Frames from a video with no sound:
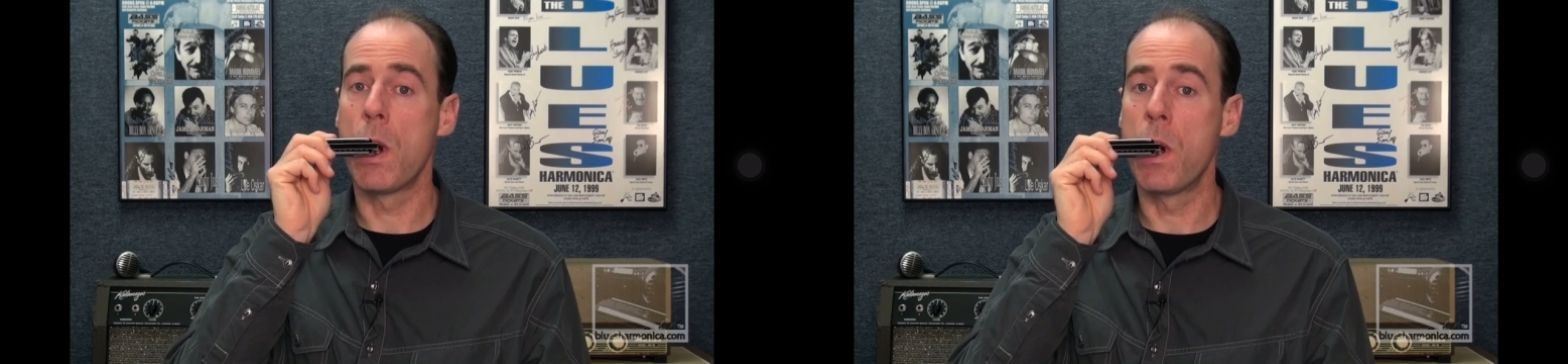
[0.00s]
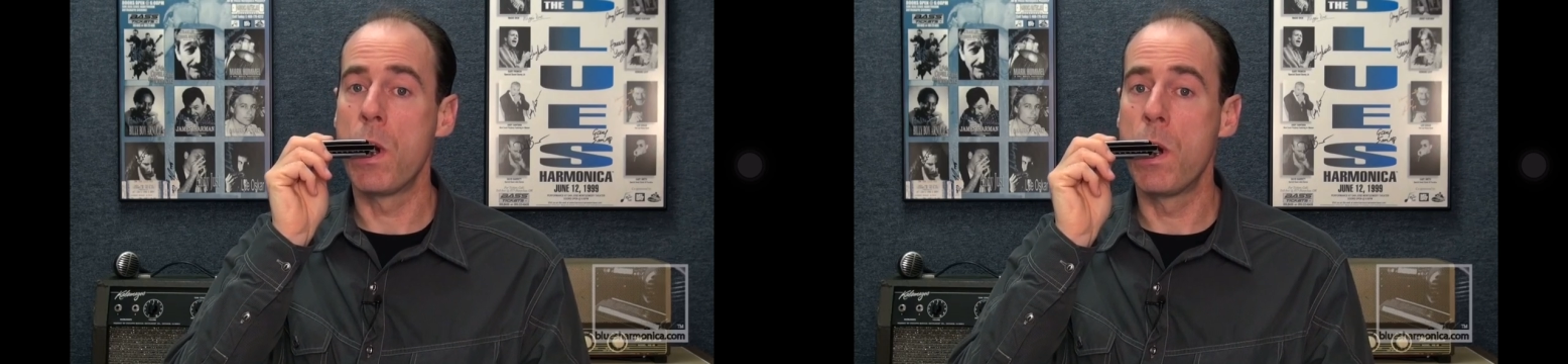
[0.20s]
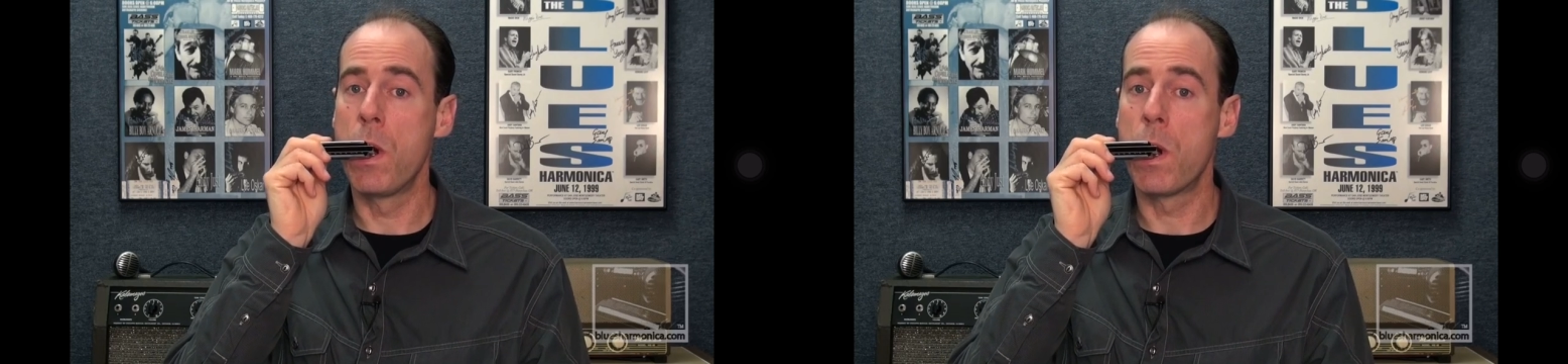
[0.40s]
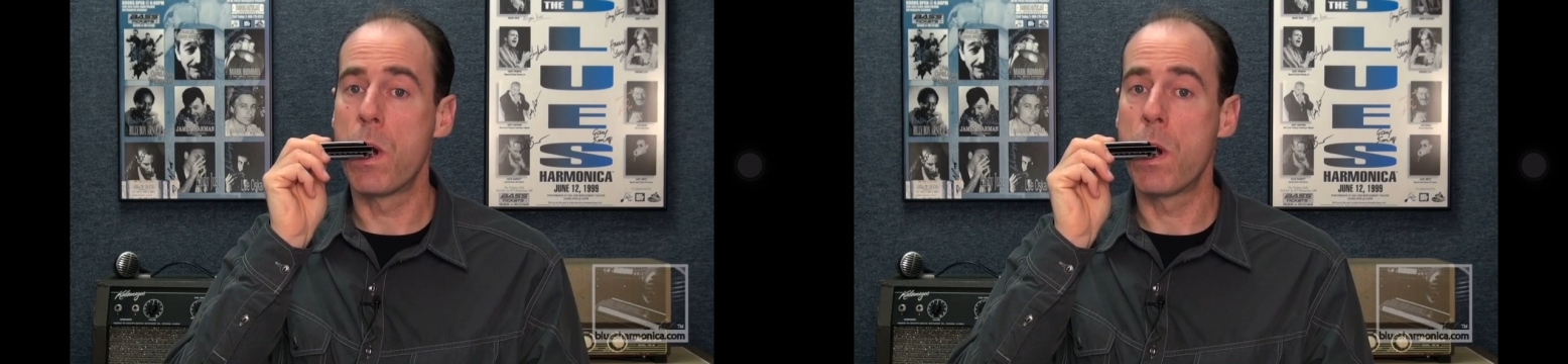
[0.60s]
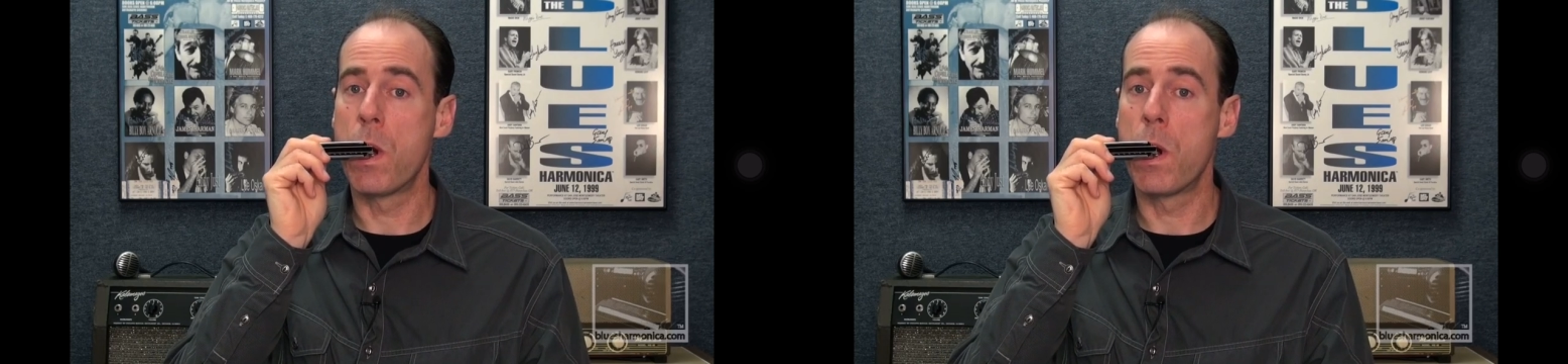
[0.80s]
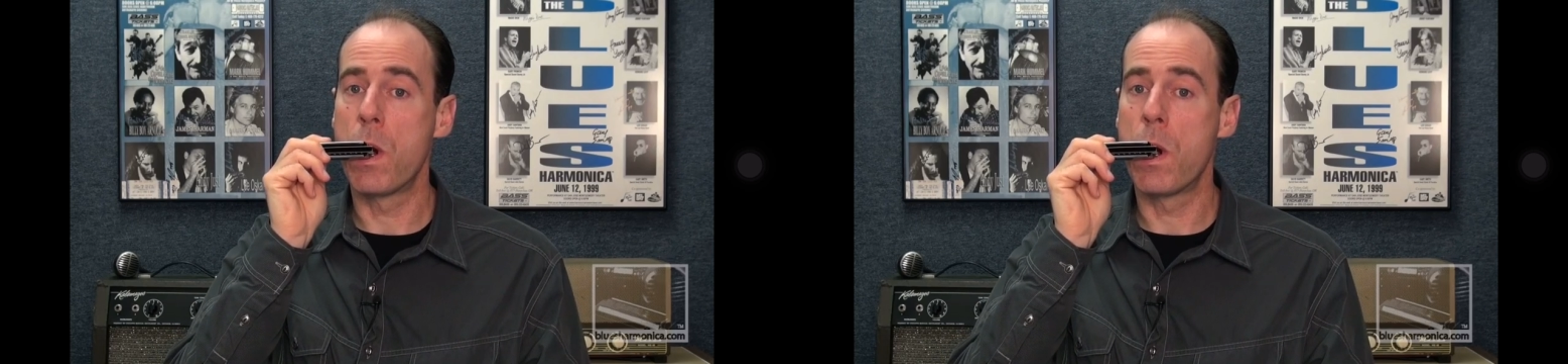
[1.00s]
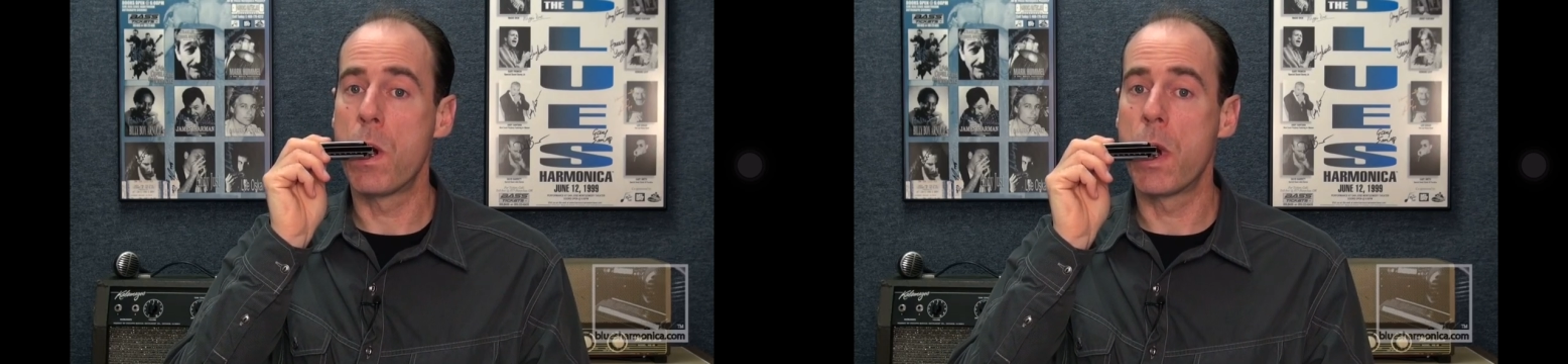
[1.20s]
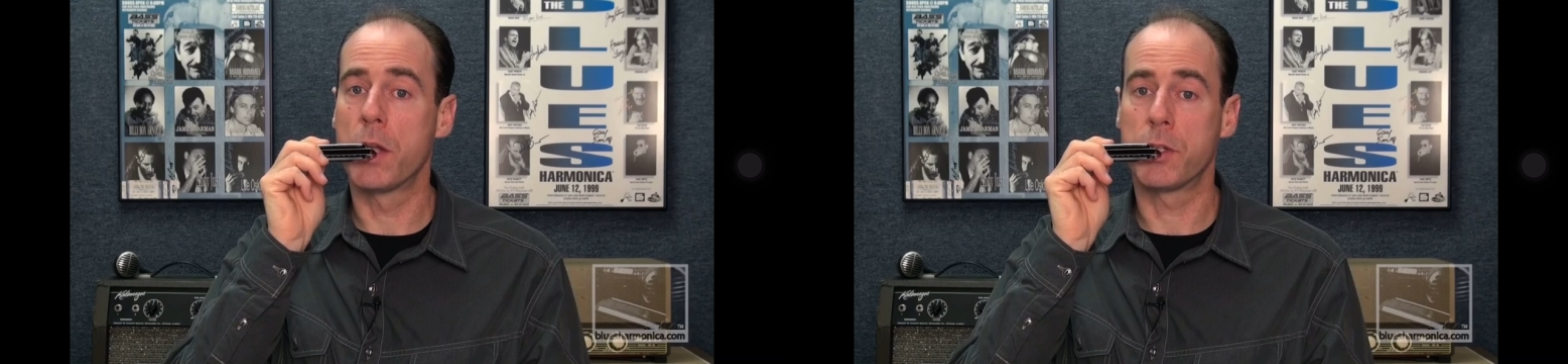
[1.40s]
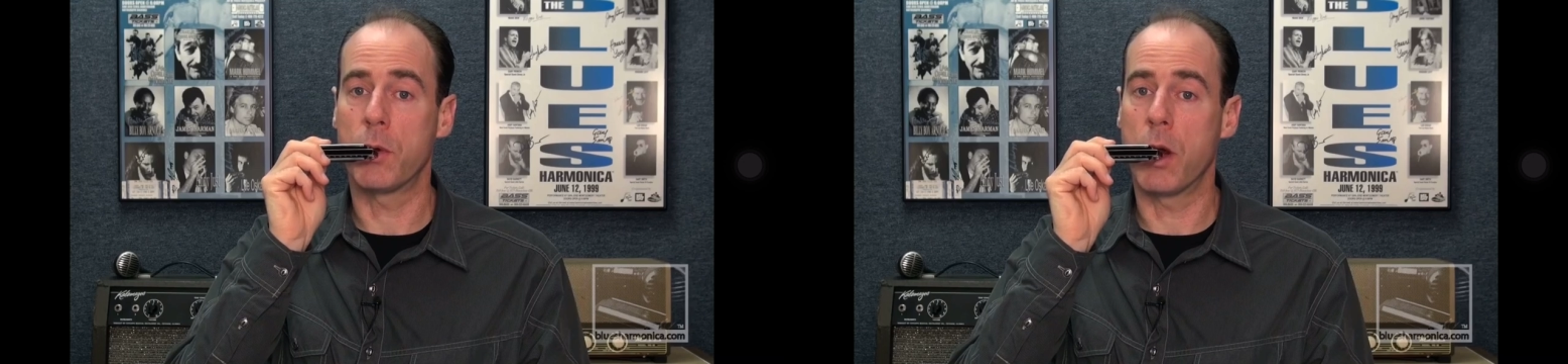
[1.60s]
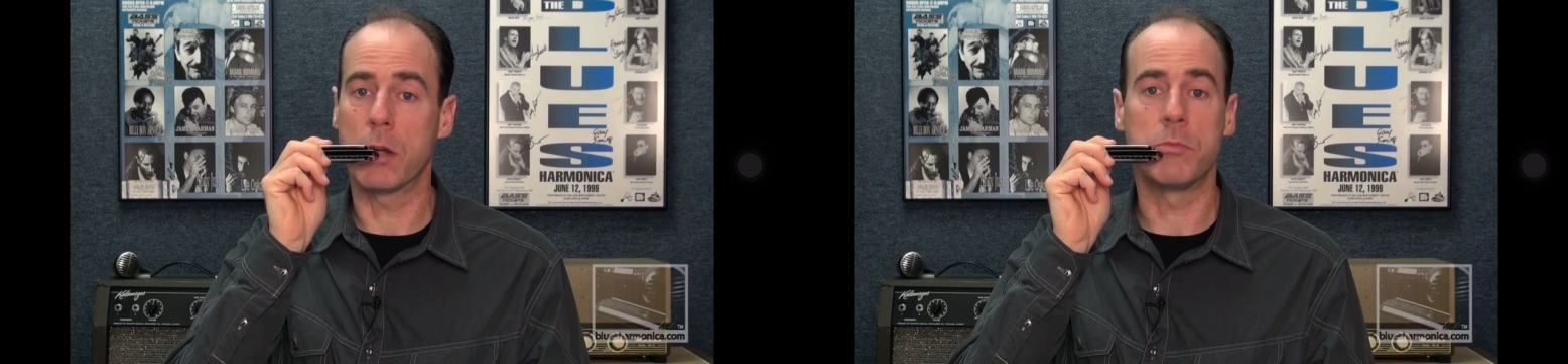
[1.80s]
to
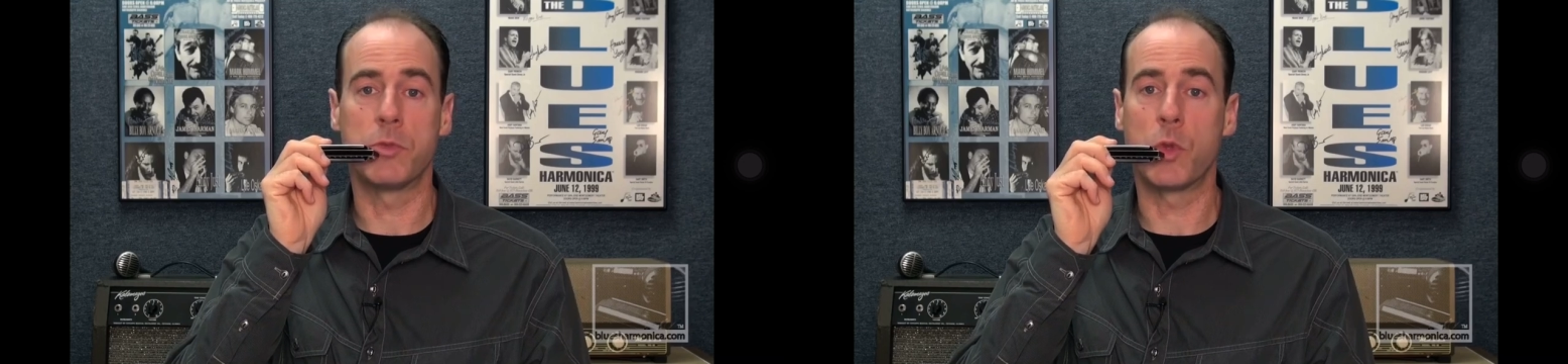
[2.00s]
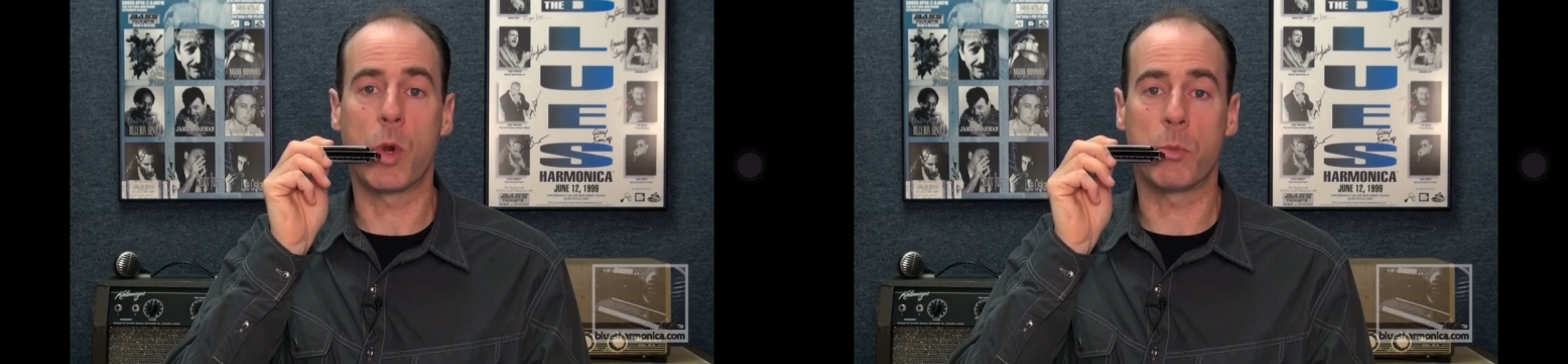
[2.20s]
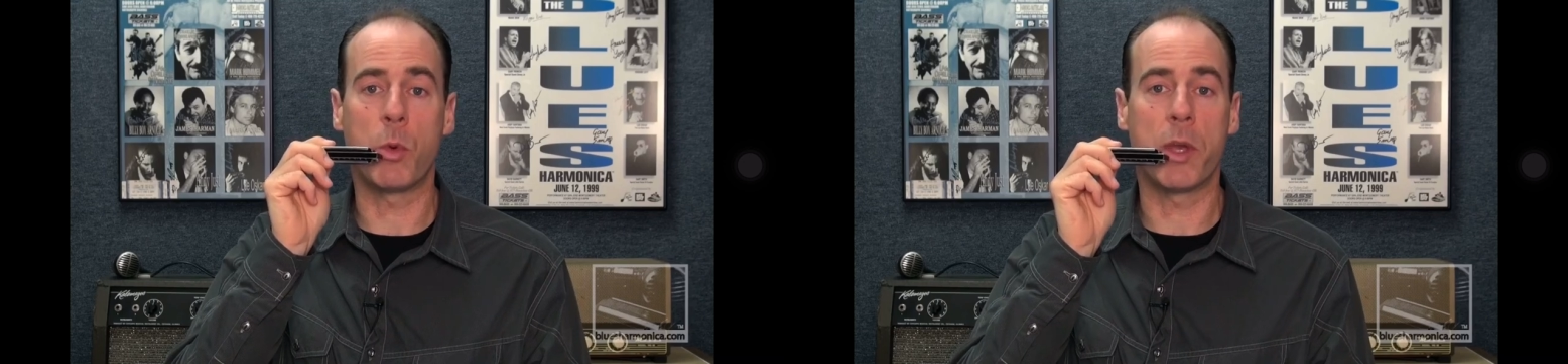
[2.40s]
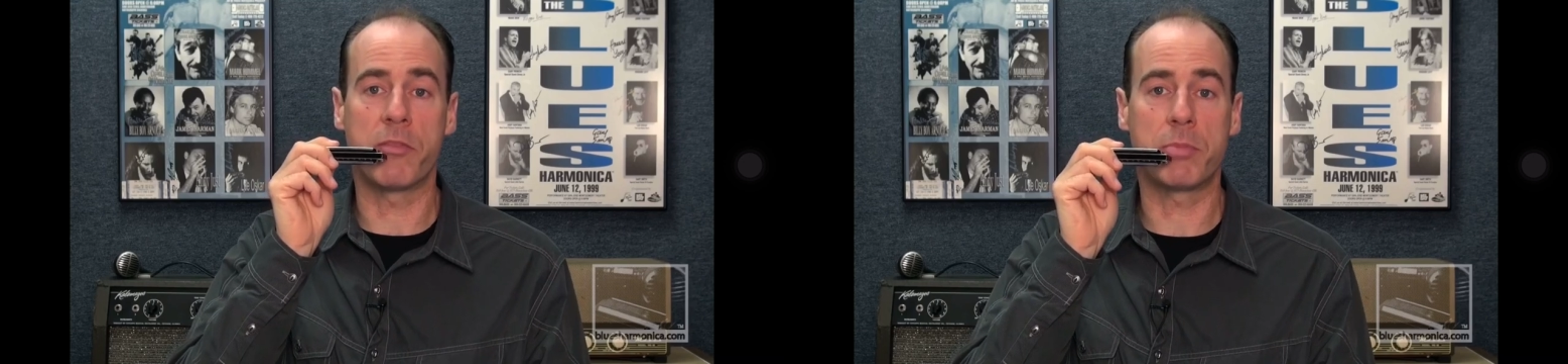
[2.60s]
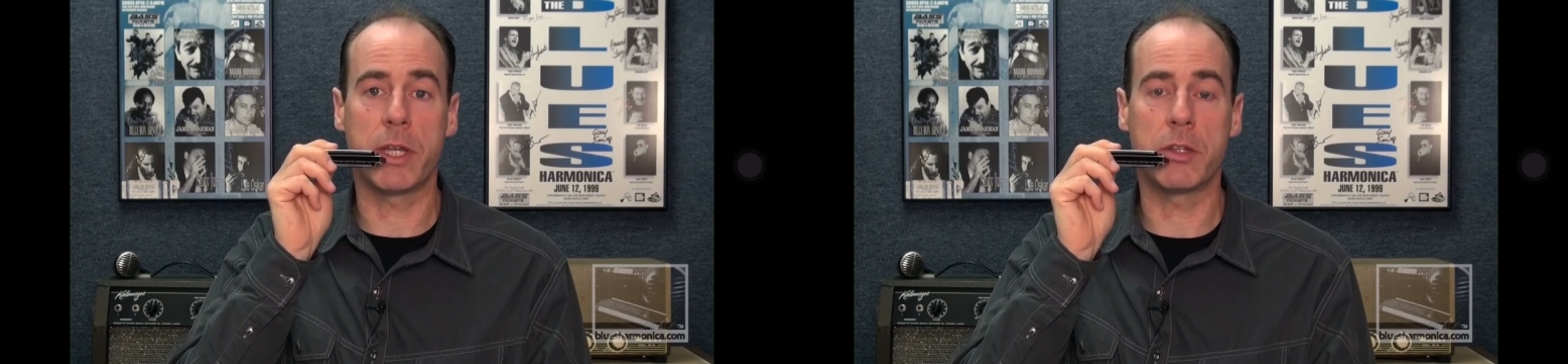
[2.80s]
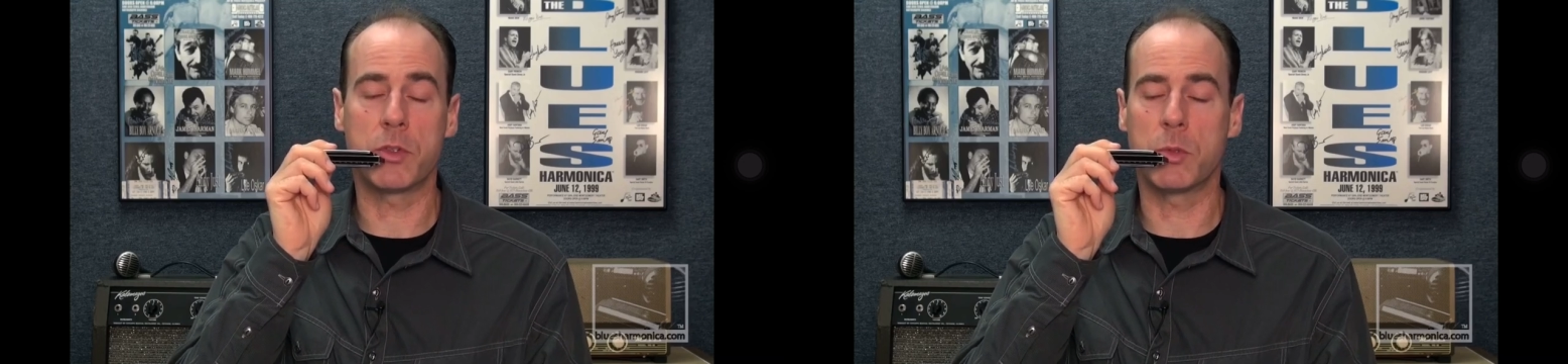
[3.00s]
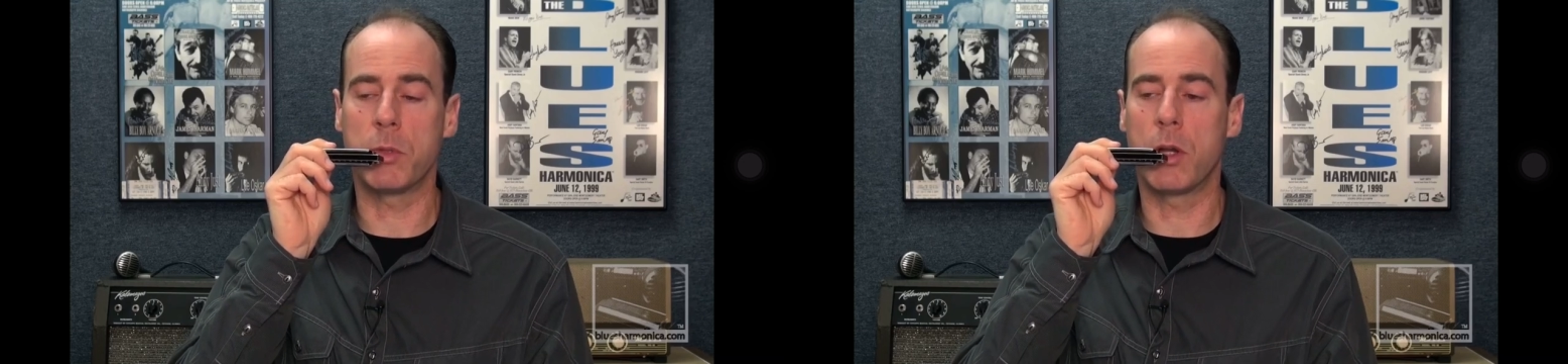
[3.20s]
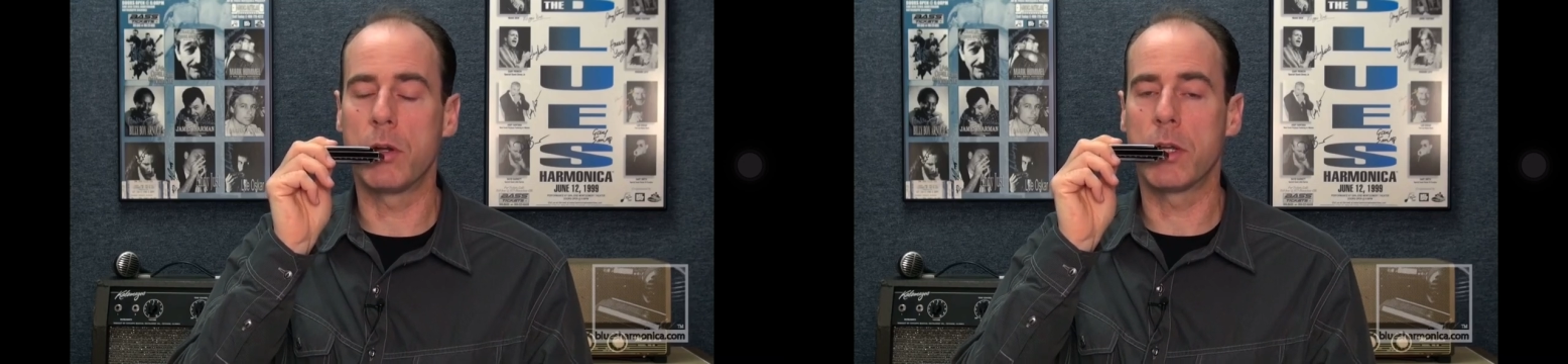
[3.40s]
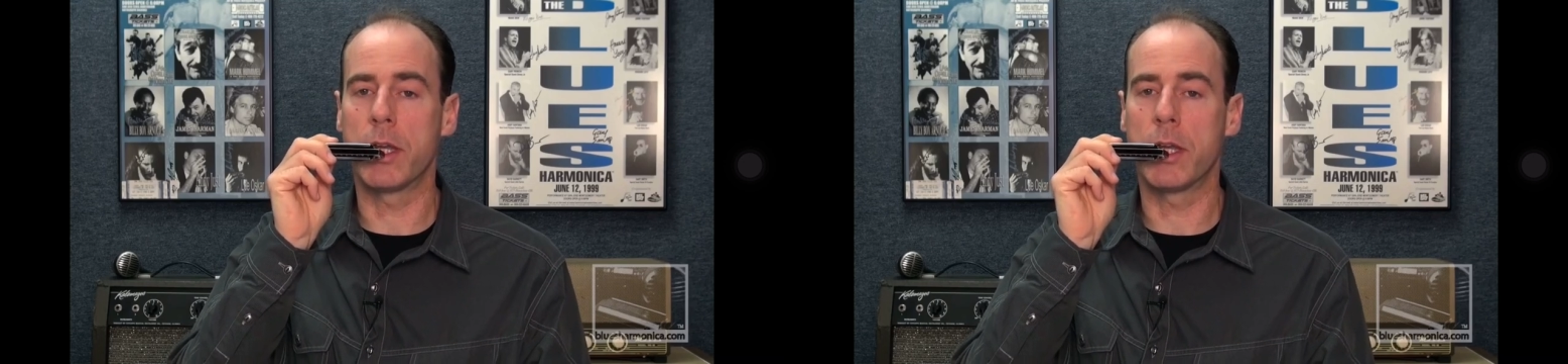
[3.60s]
our normal way of playing 2 blow,